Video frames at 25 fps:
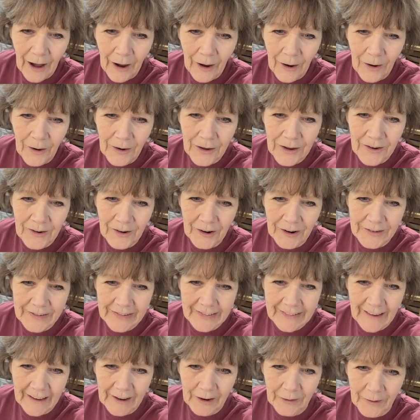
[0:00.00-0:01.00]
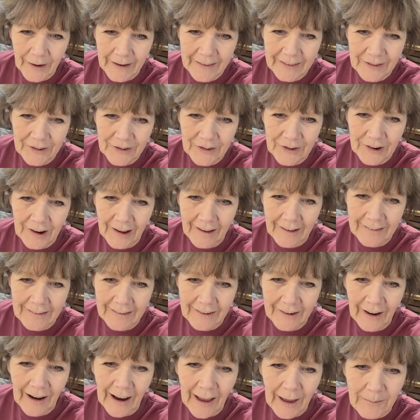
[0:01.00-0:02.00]
Oh, your son runs John
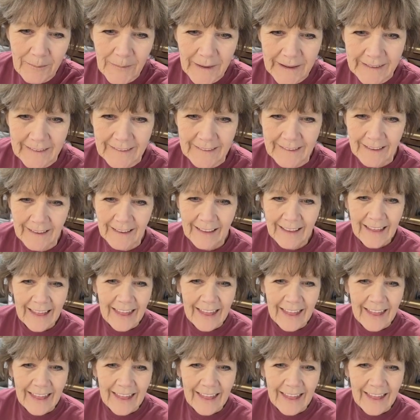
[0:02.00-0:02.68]
Deere. I mean,